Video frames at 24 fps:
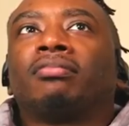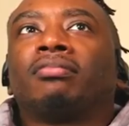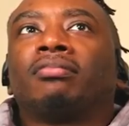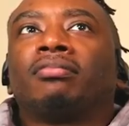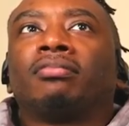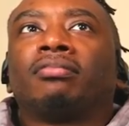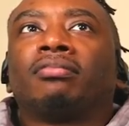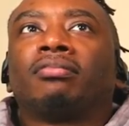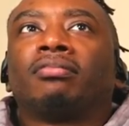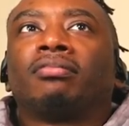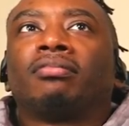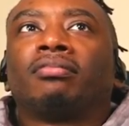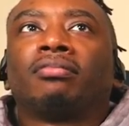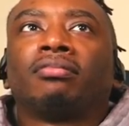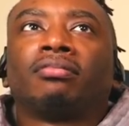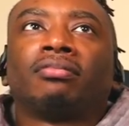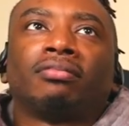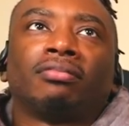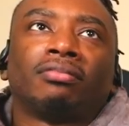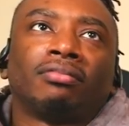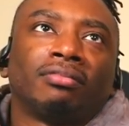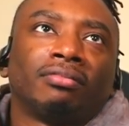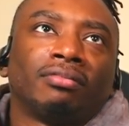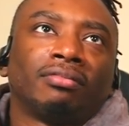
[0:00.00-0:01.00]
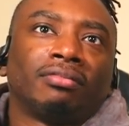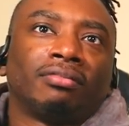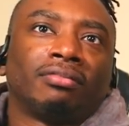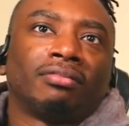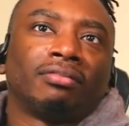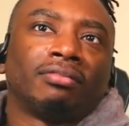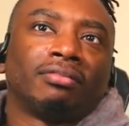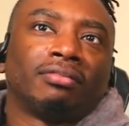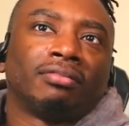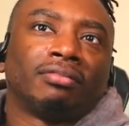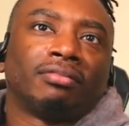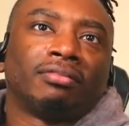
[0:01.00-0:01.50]

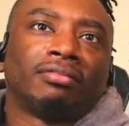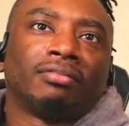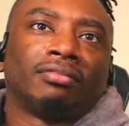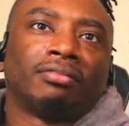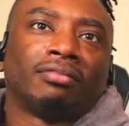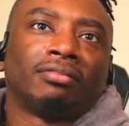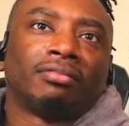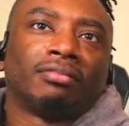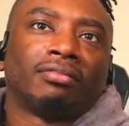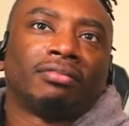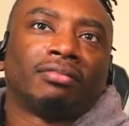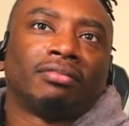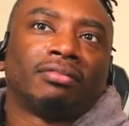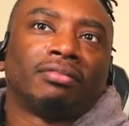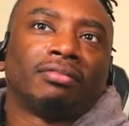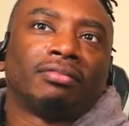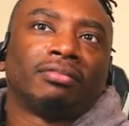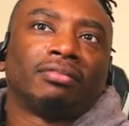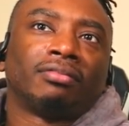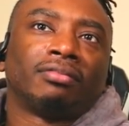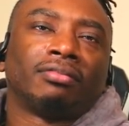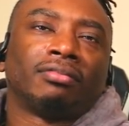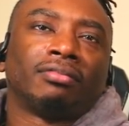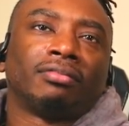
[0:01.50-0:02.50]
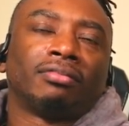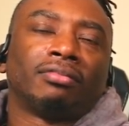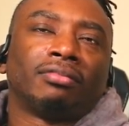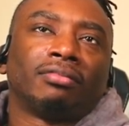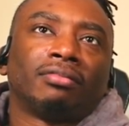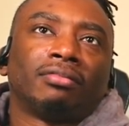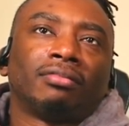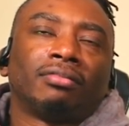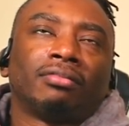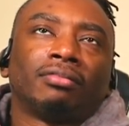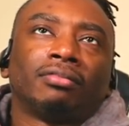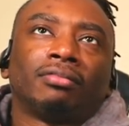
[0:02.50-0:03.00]

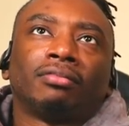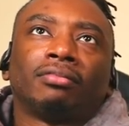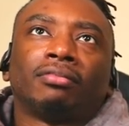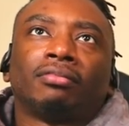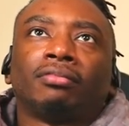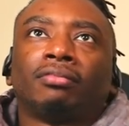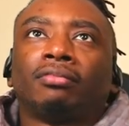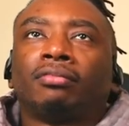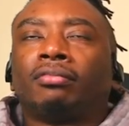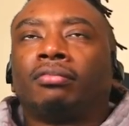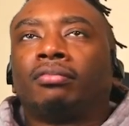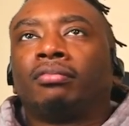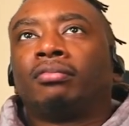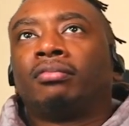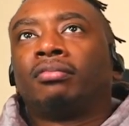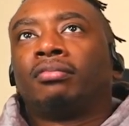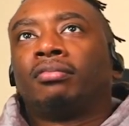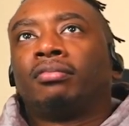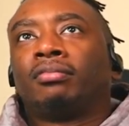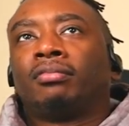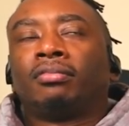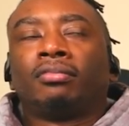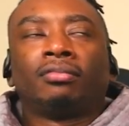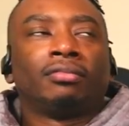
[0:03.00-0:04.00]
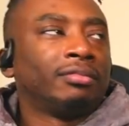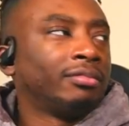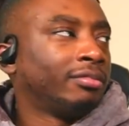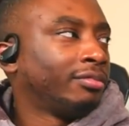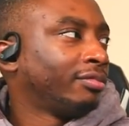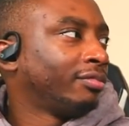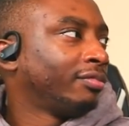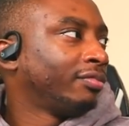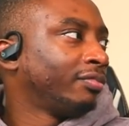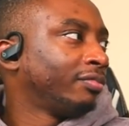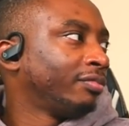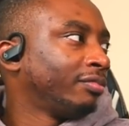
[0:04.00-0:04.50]

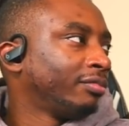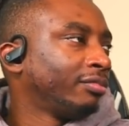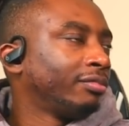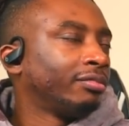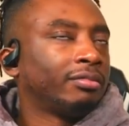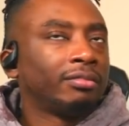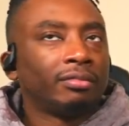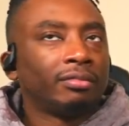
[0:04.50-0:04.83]
(not speaking)